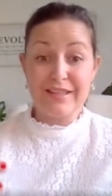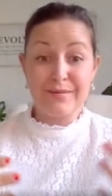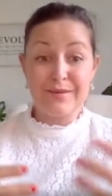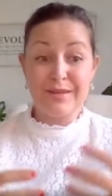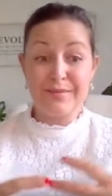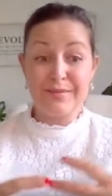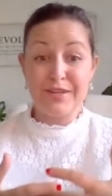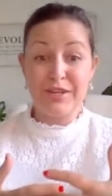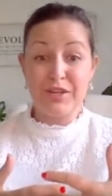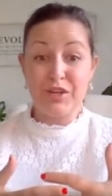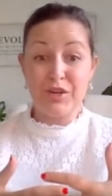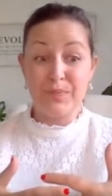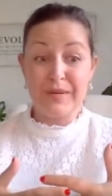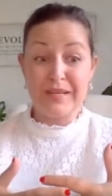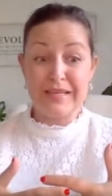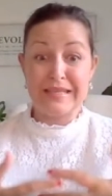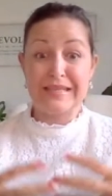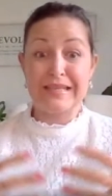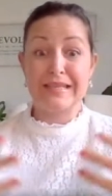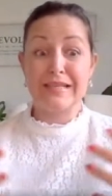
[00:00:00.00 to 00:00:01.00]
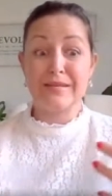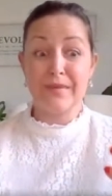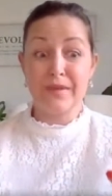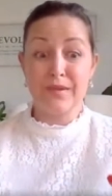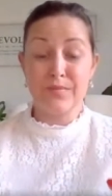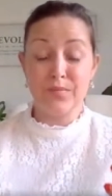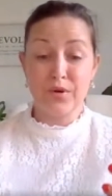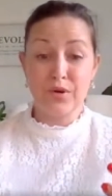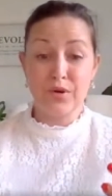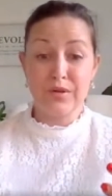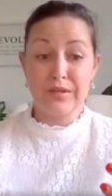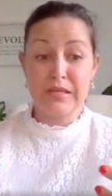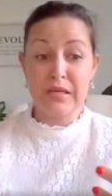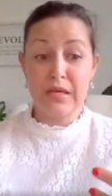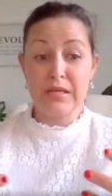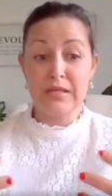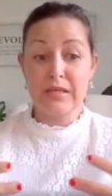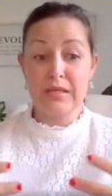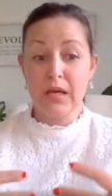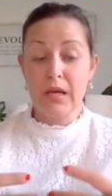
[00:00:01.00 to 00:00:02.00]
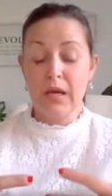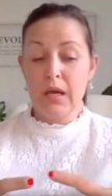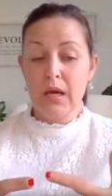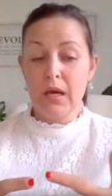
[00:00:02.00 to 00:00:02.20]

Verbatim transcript: Sometimes it could be a six month process.